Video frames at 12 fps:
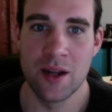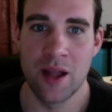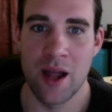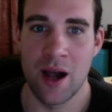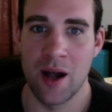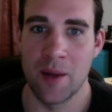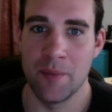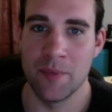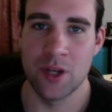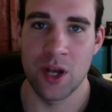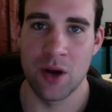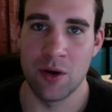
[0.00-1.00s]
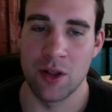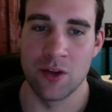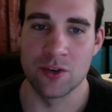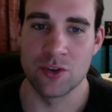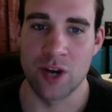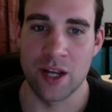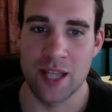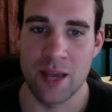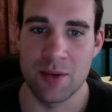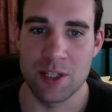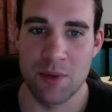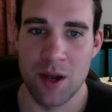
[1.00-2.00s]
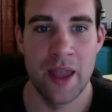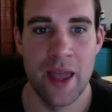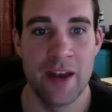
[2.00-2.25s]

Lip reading: Another direct damage spell,